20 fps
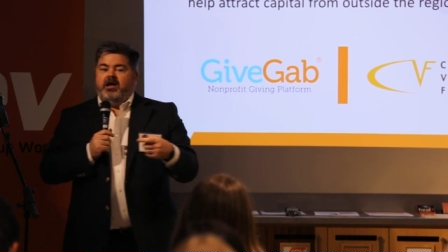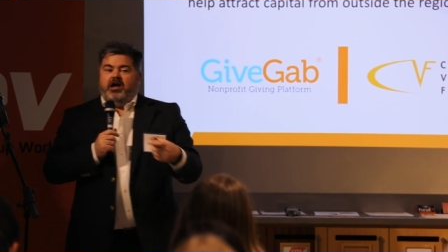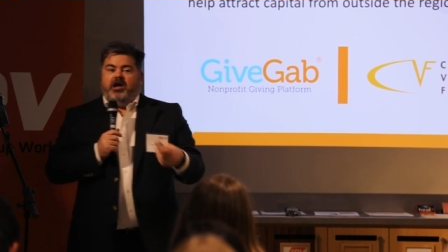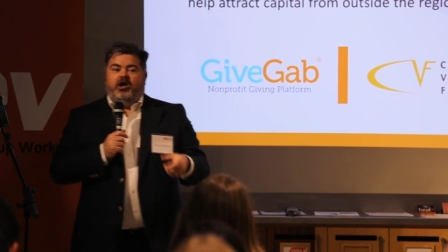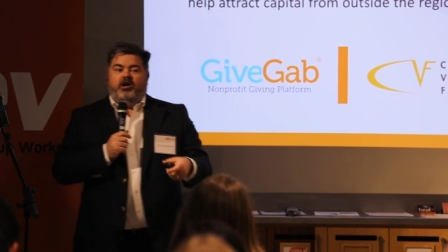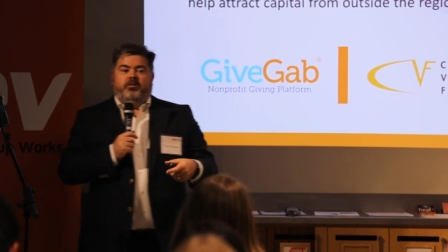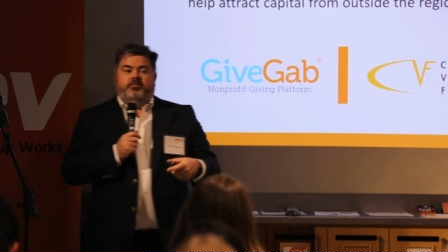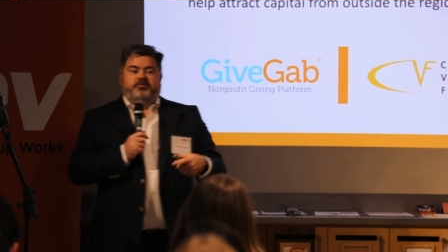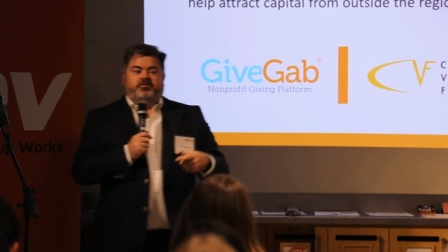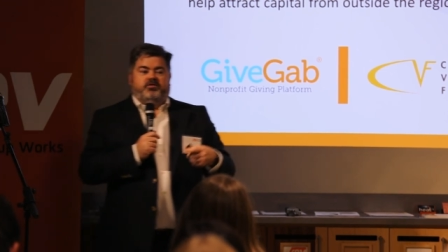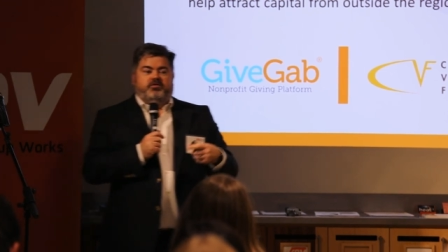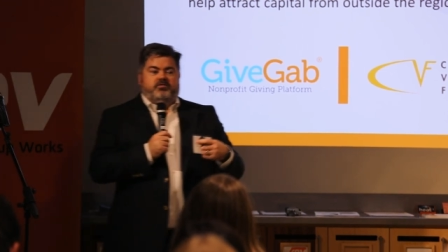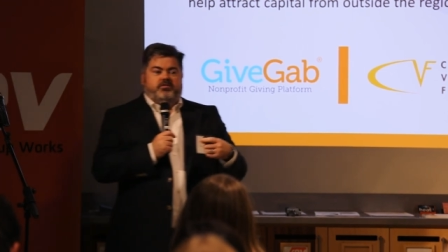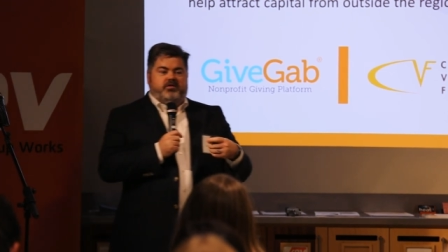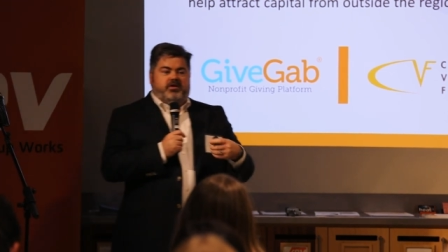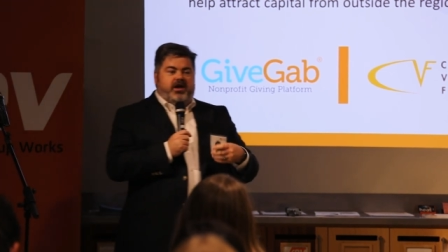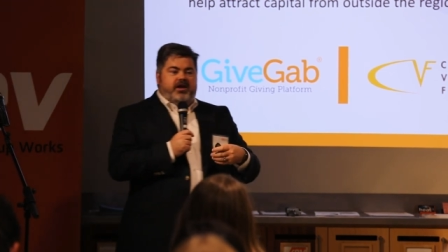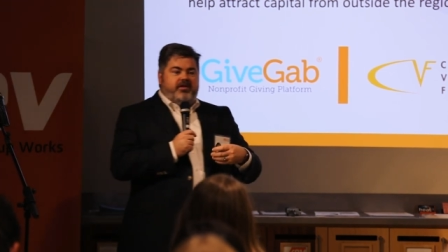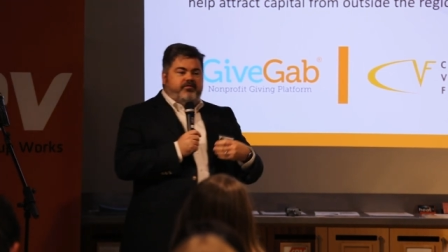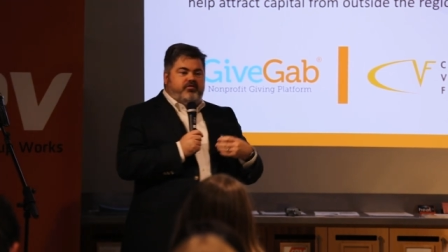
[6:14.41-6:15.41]
helped
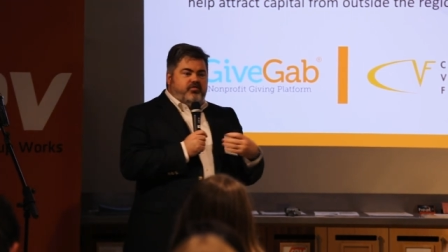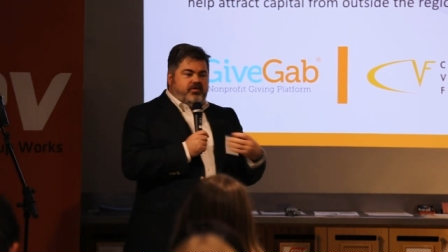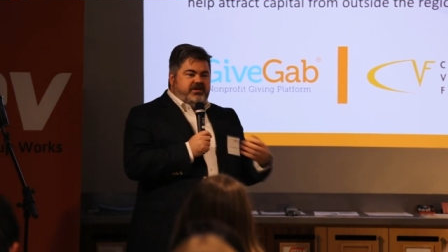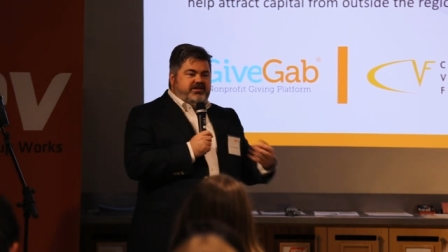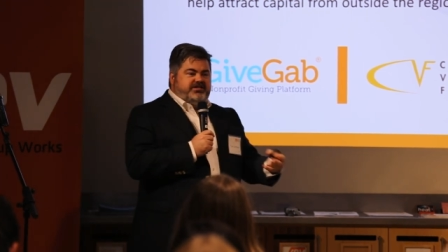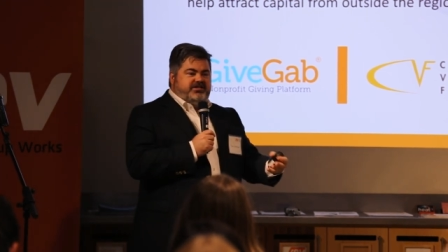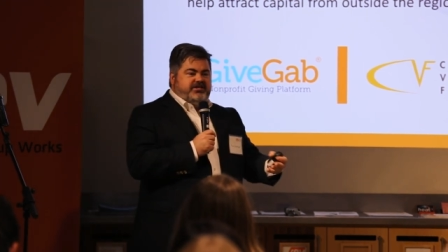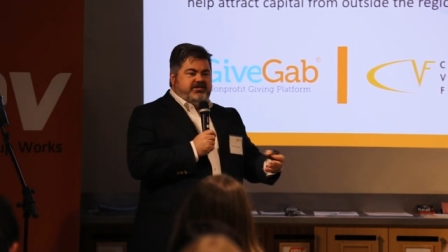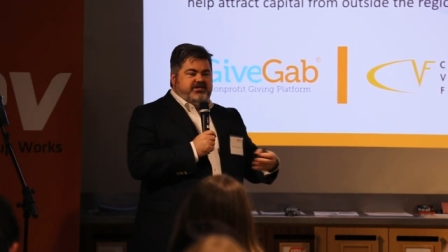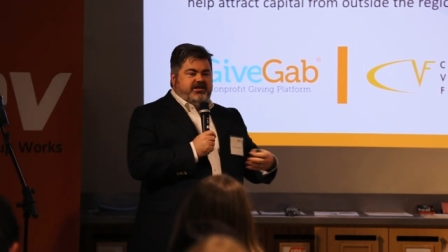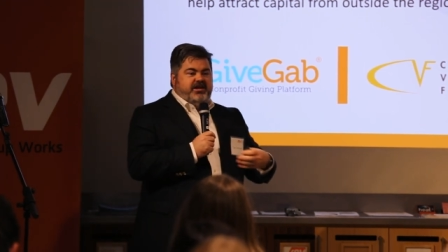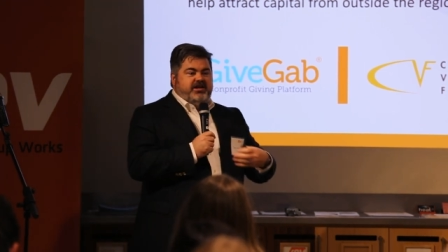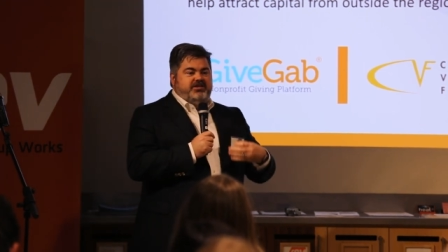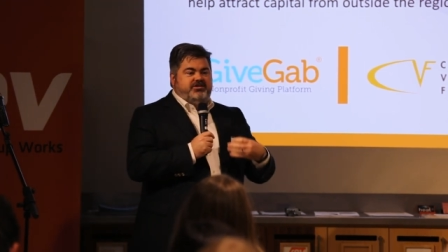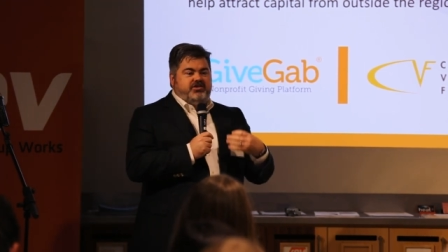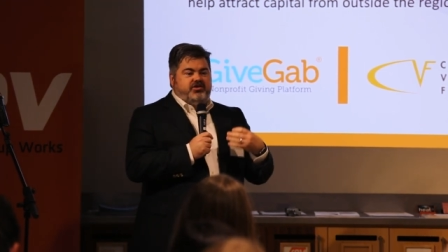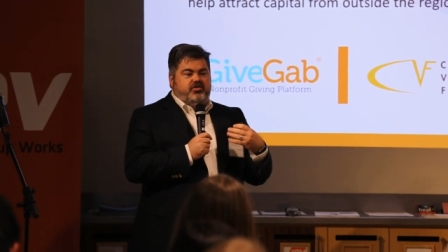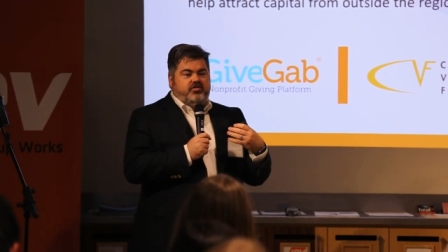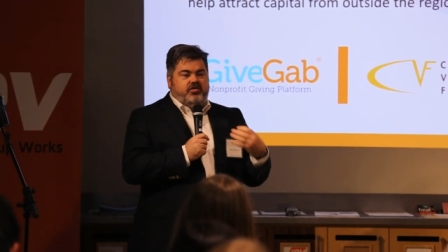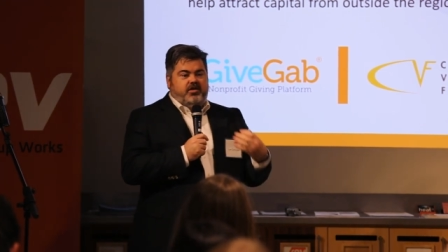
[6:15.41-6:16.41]
kind of grease the
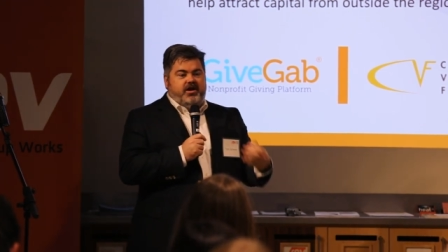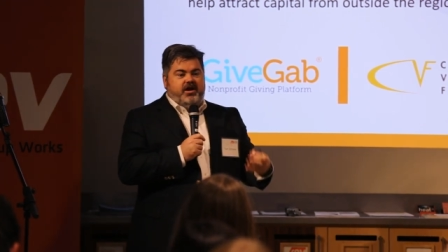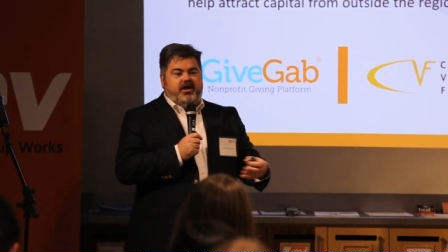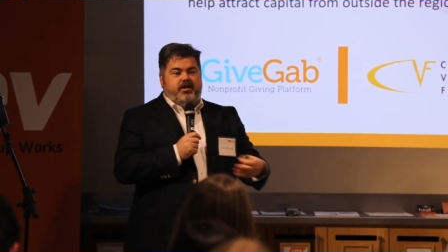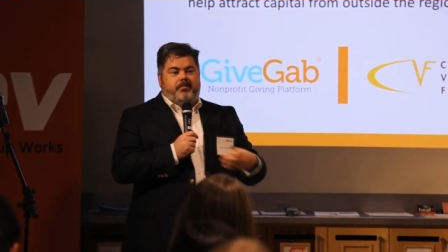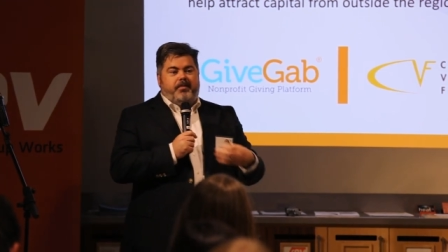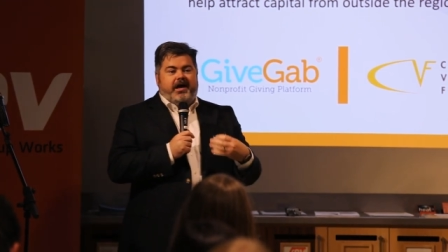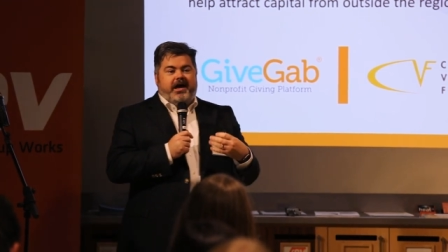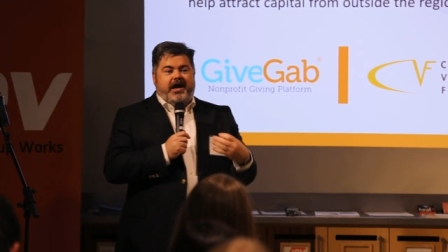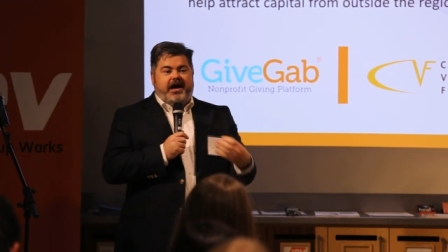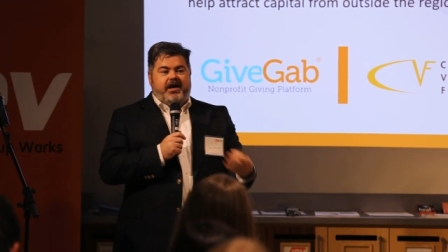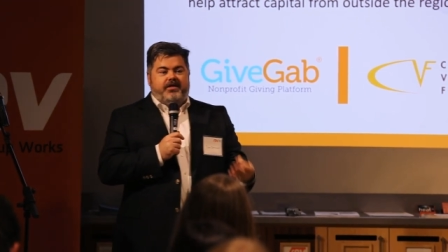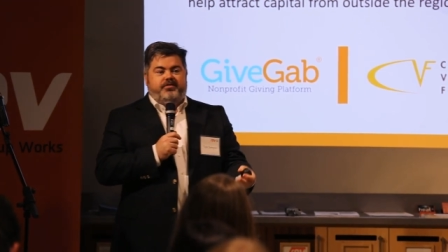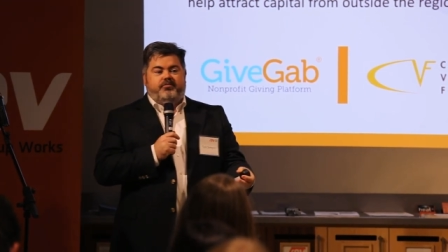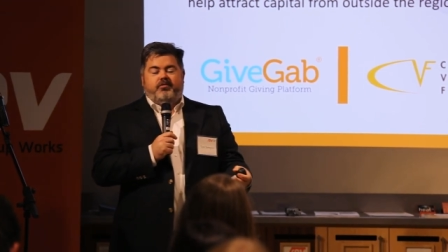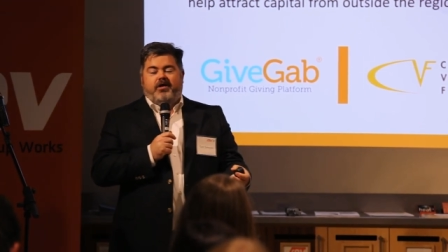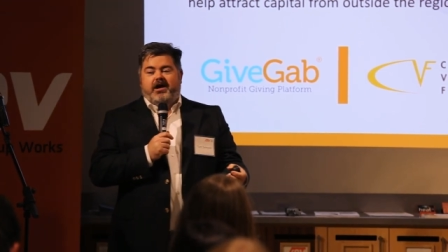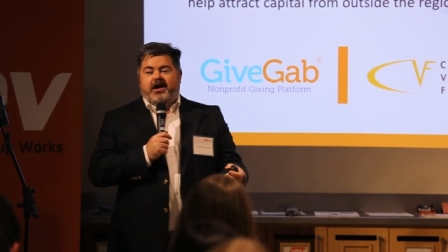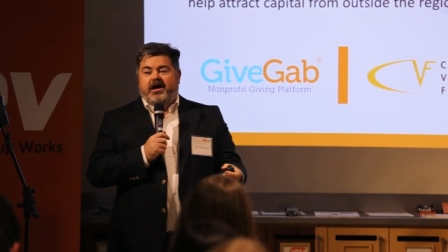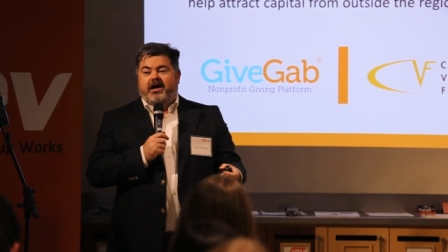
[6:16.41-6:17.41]
skids and create a
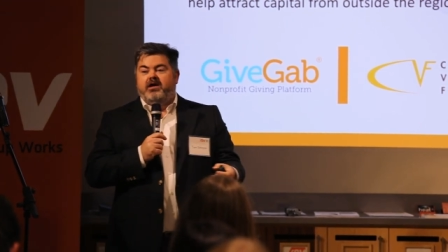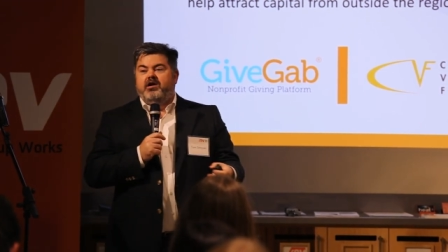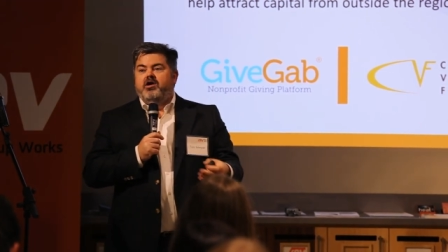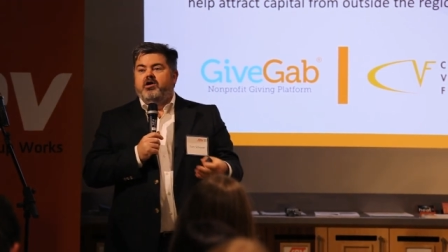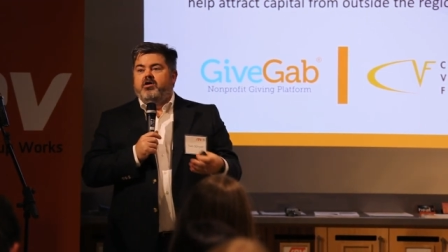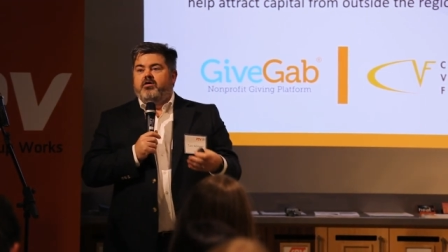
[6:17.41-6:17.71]
pathway